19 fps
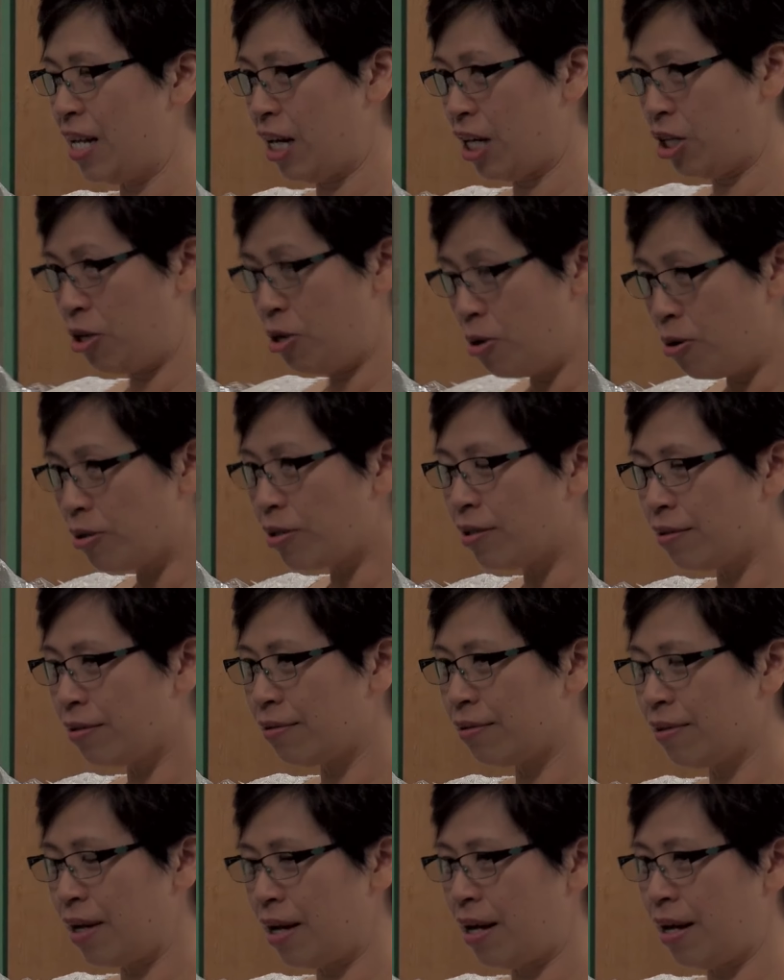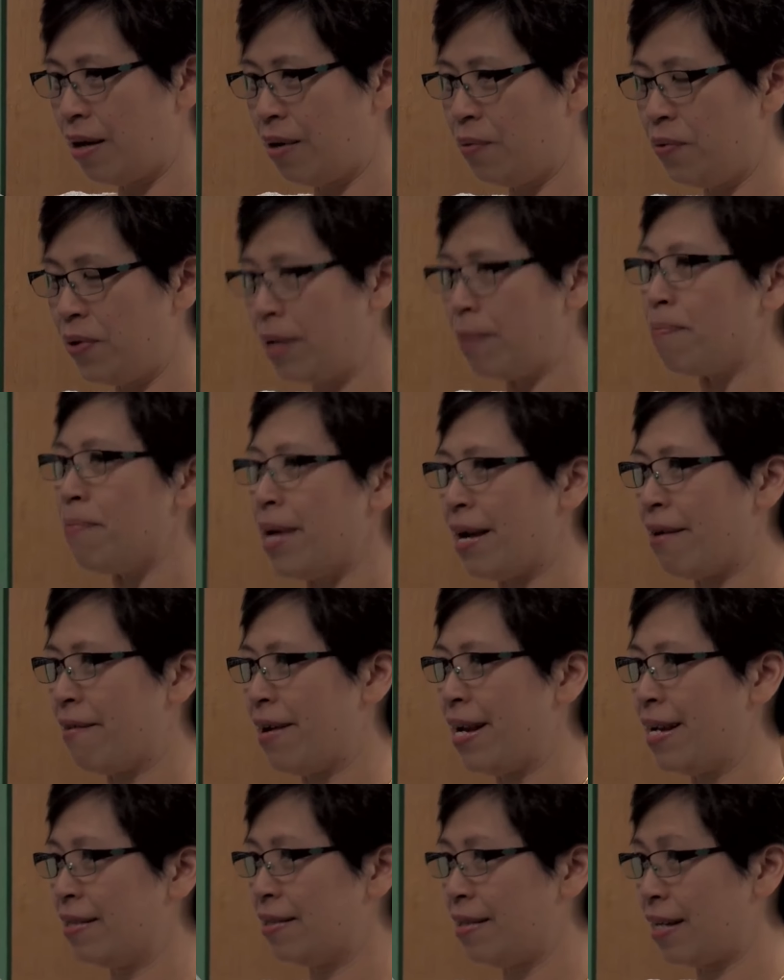the cooked wheat
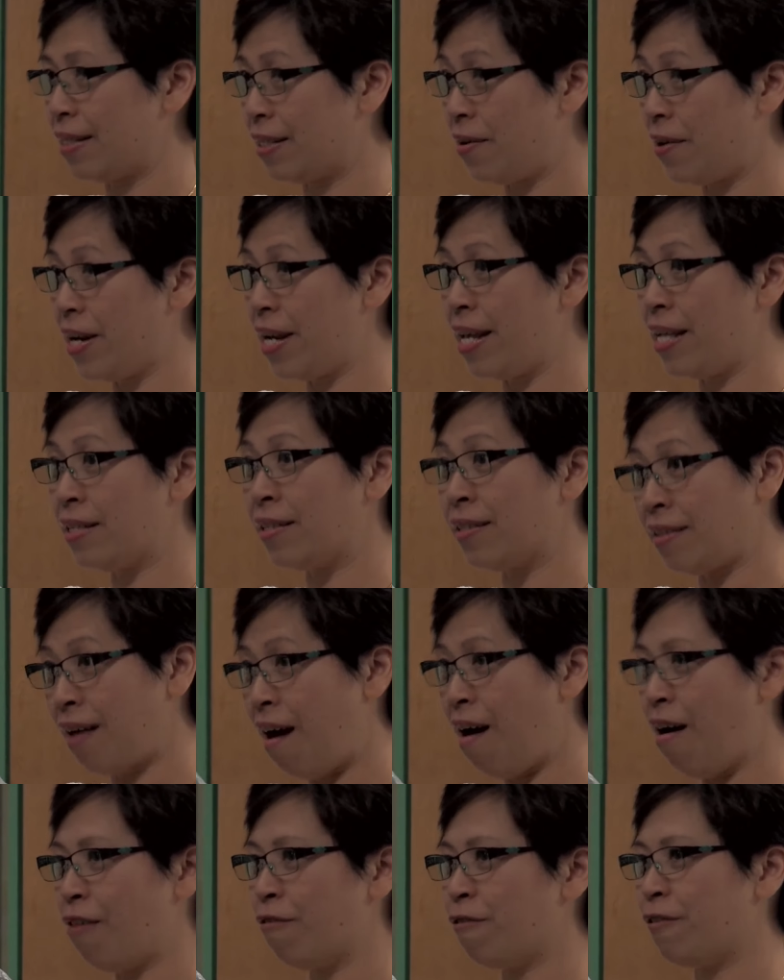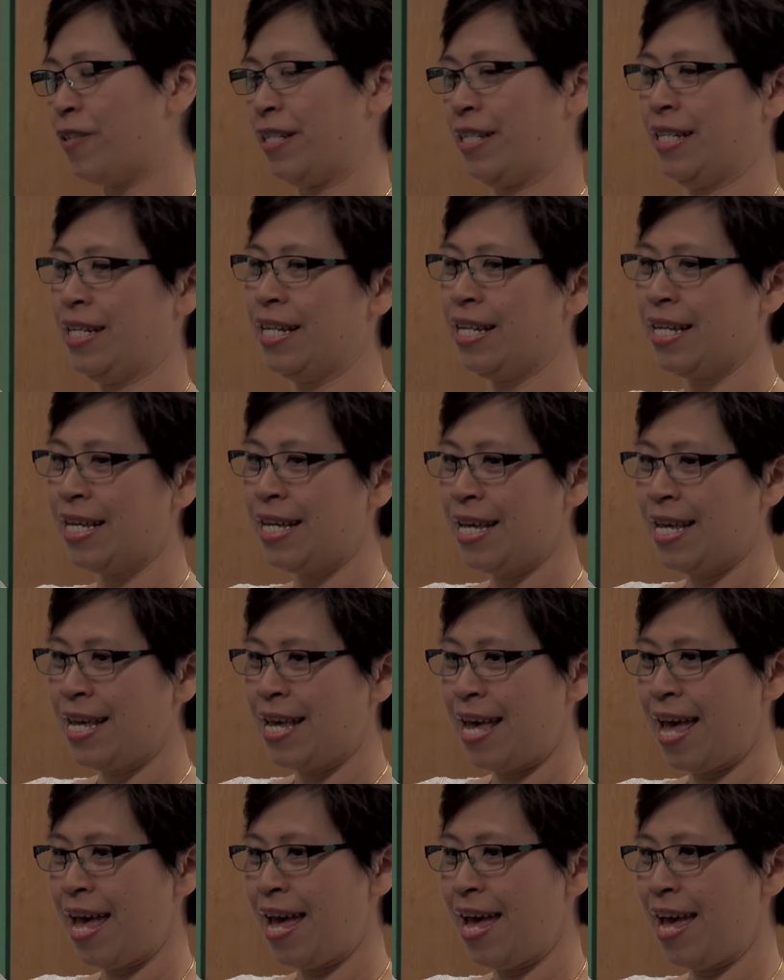berries that's already soft,
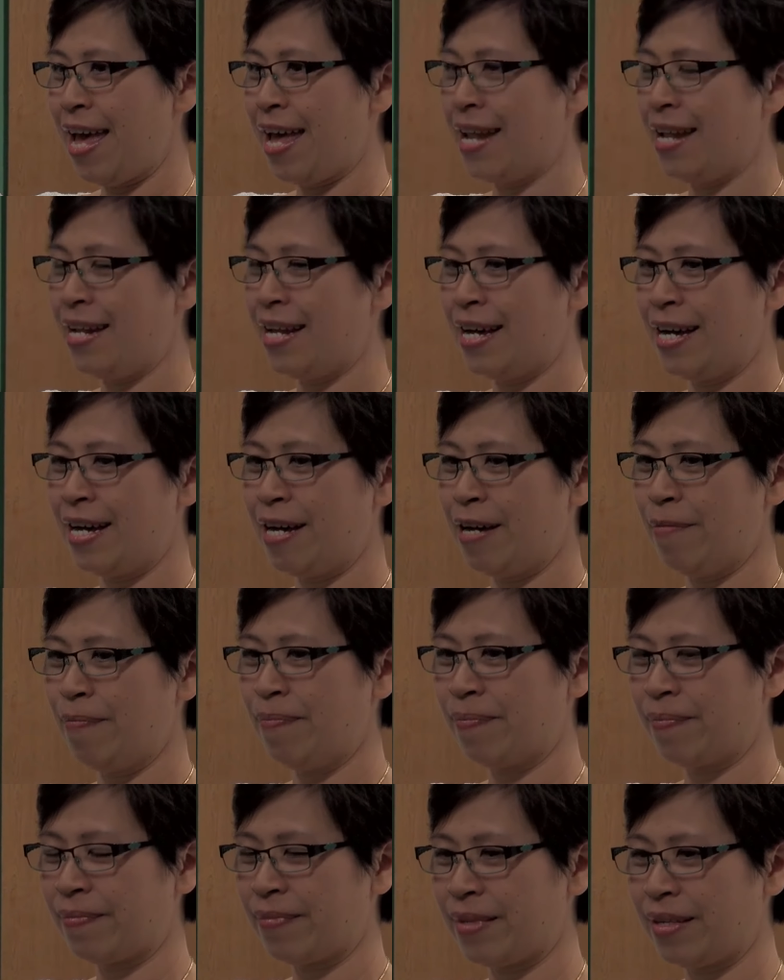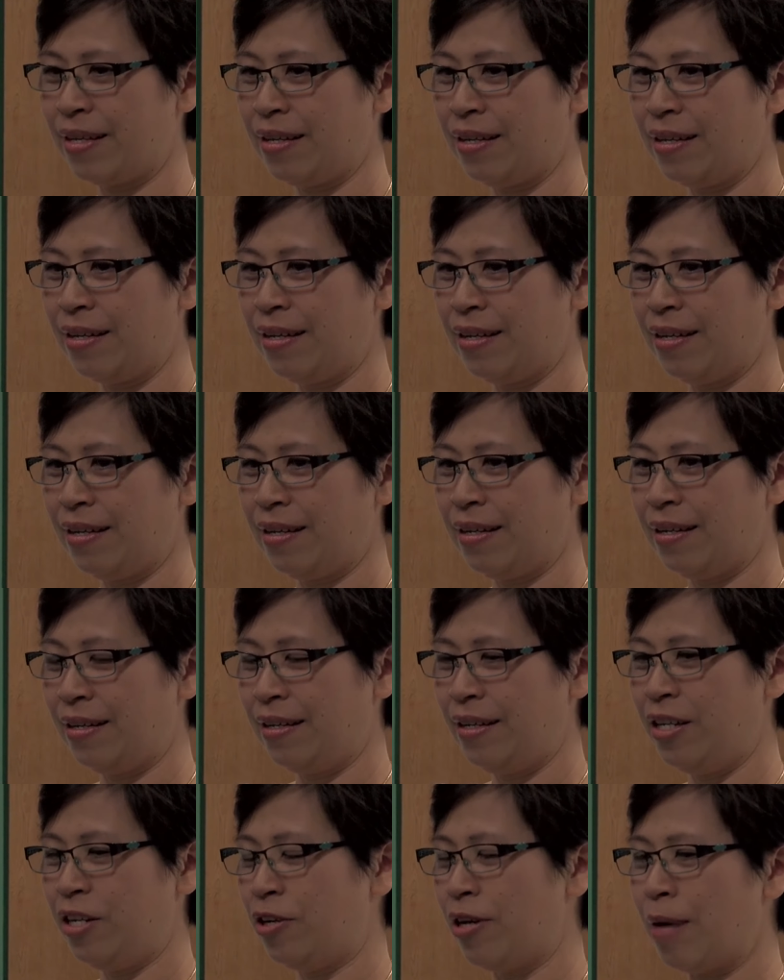and I'm
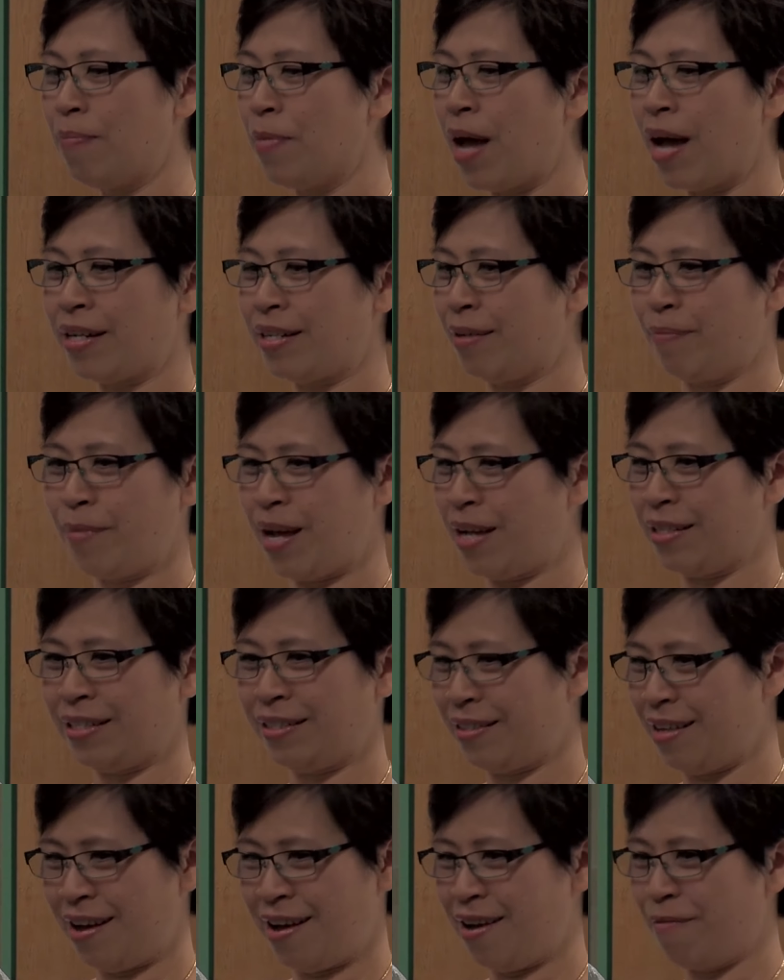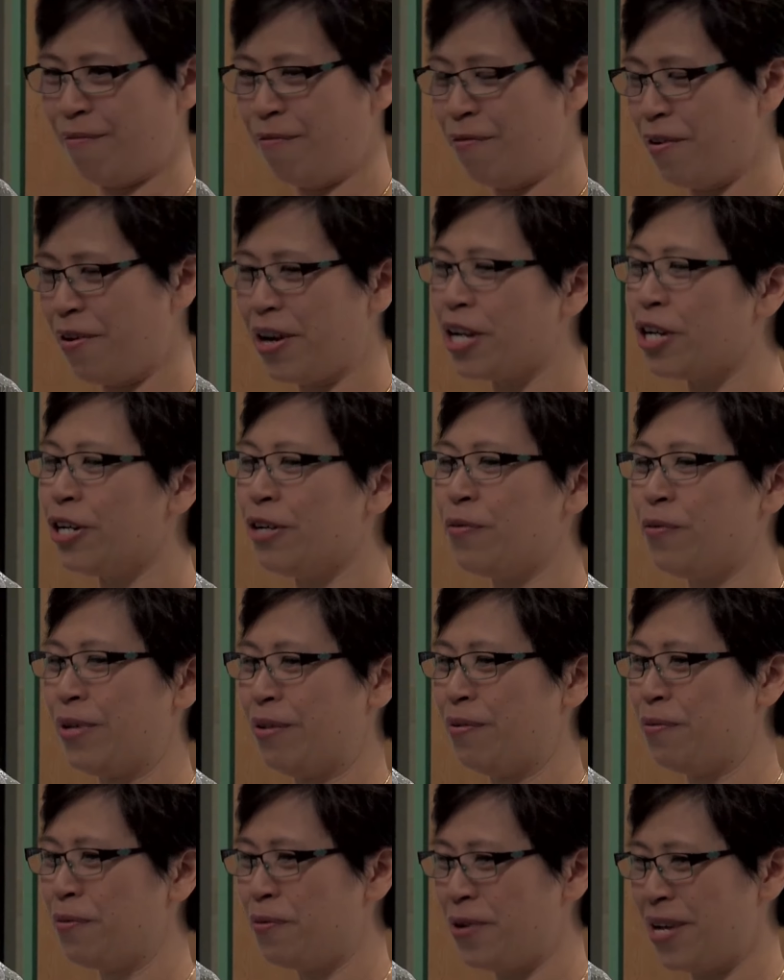not very good
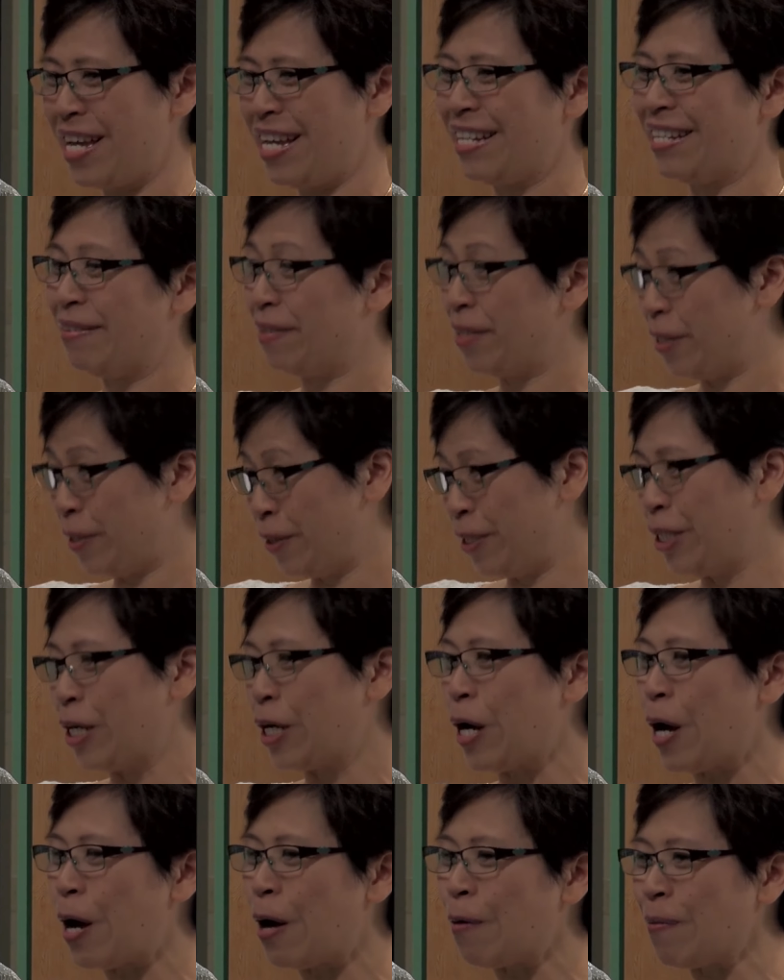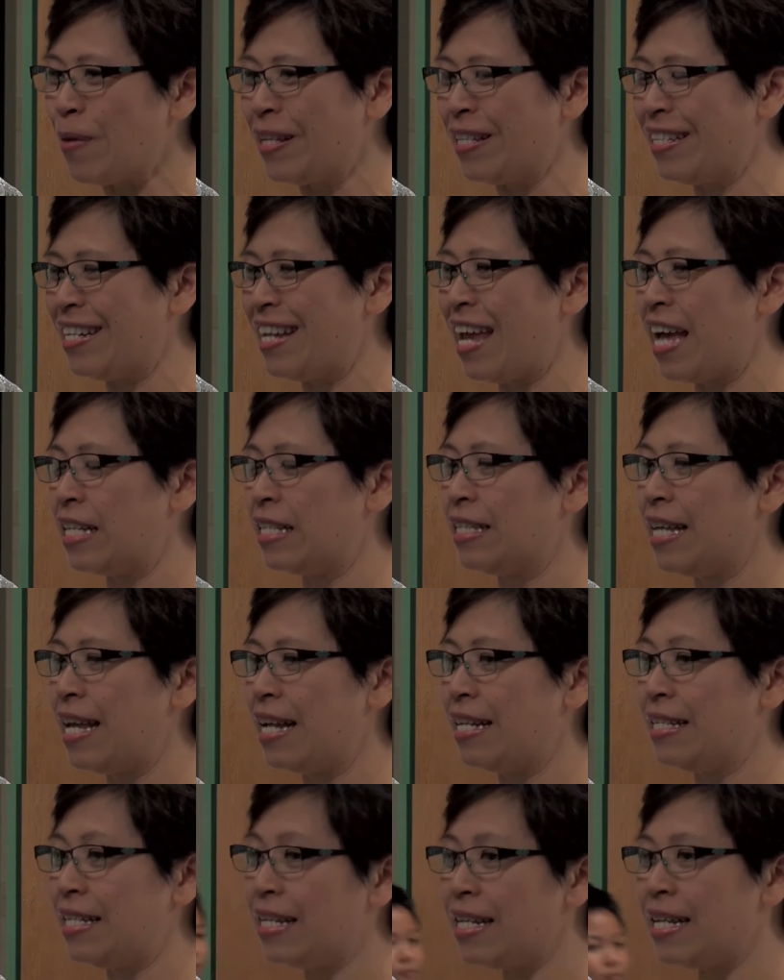with wheat, so she called me today and
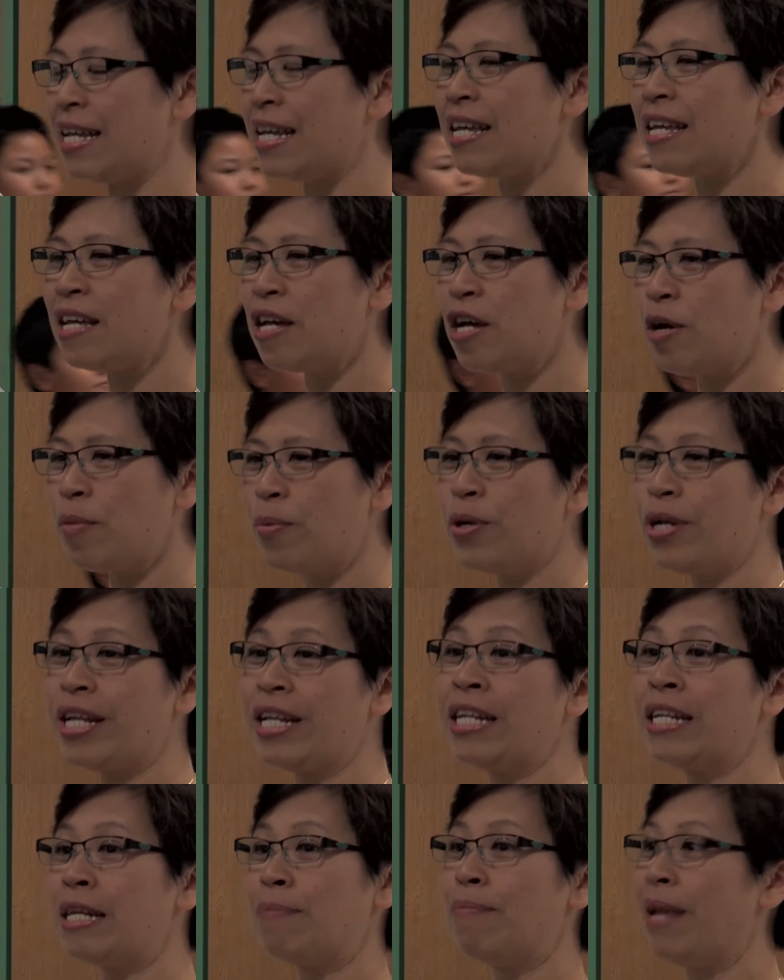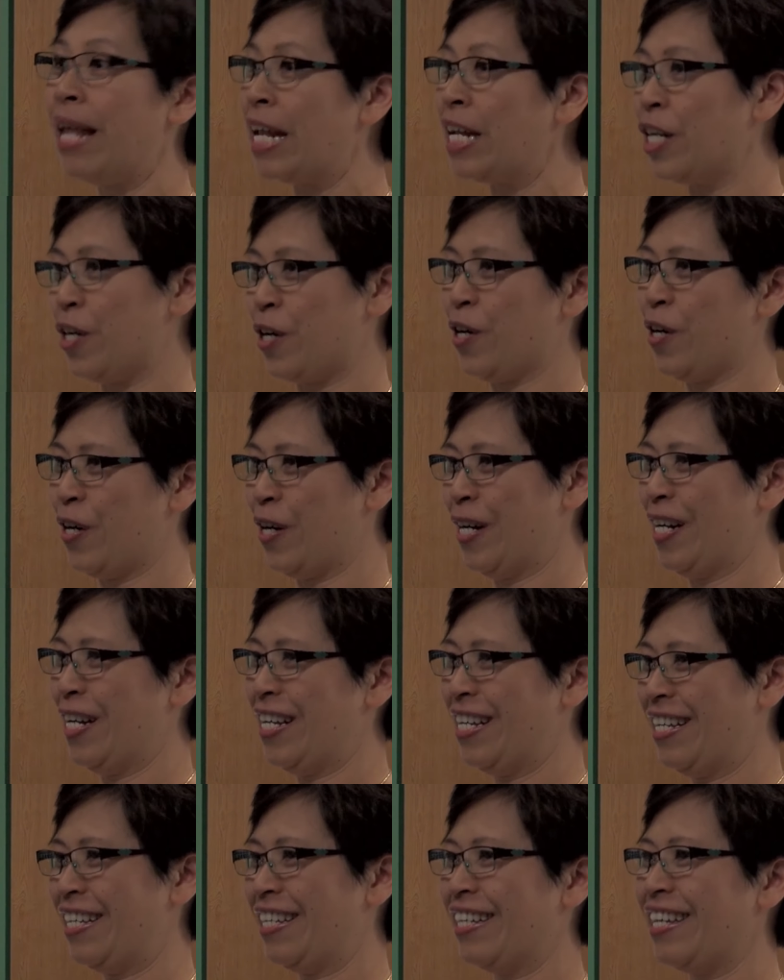said, Didi, put it in the blender.
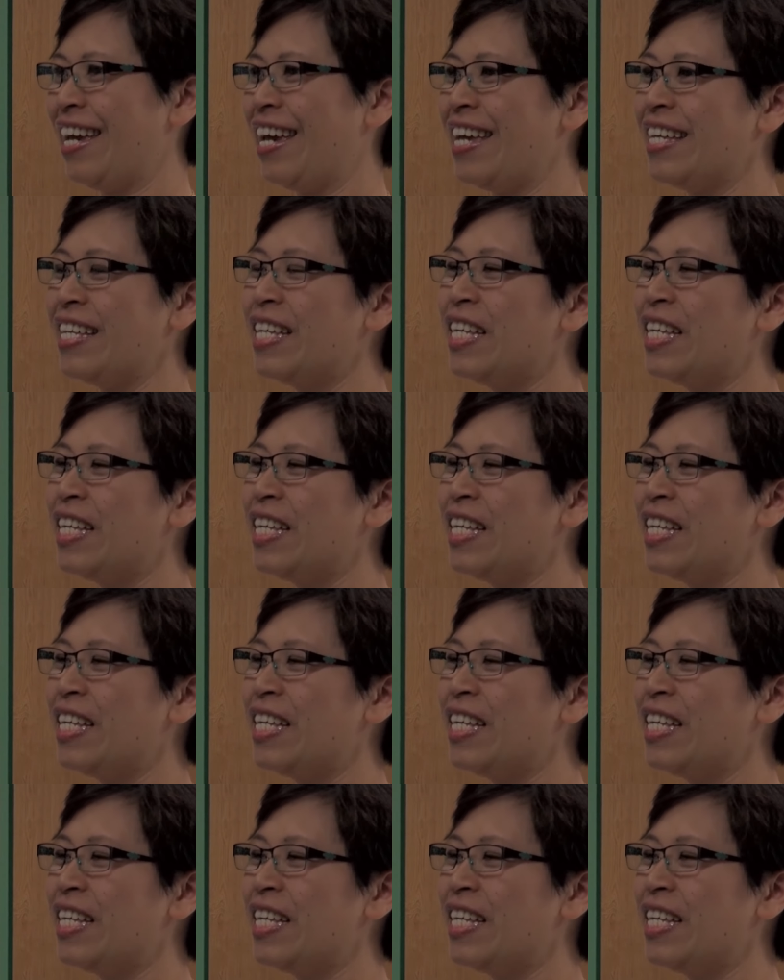Okay,